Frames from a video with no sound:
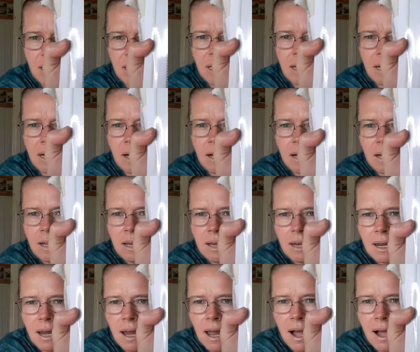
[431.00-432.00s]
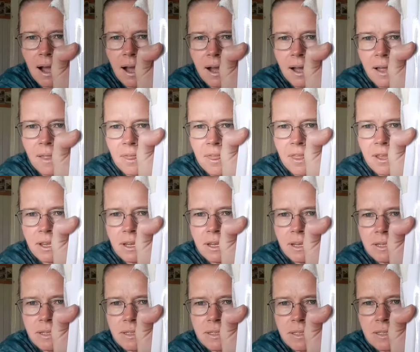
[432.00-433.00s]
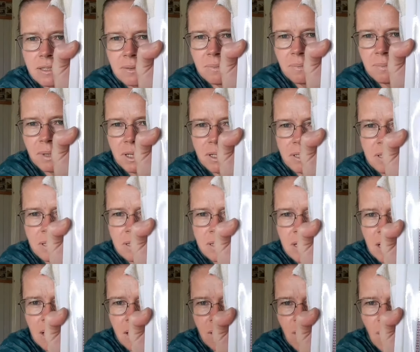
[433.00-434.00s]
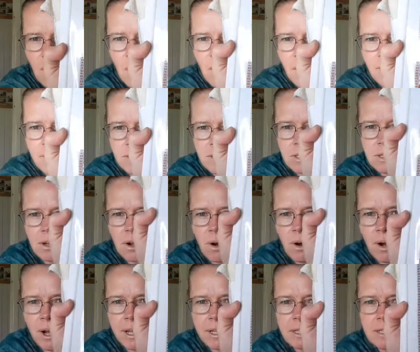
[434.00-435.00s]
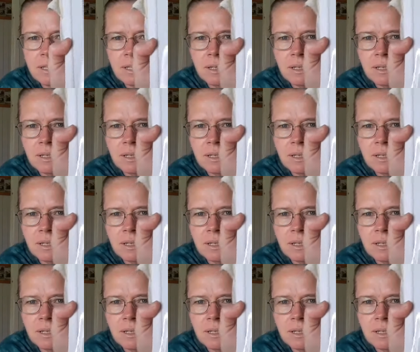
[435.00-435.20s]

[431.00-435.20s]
here, these bits down either side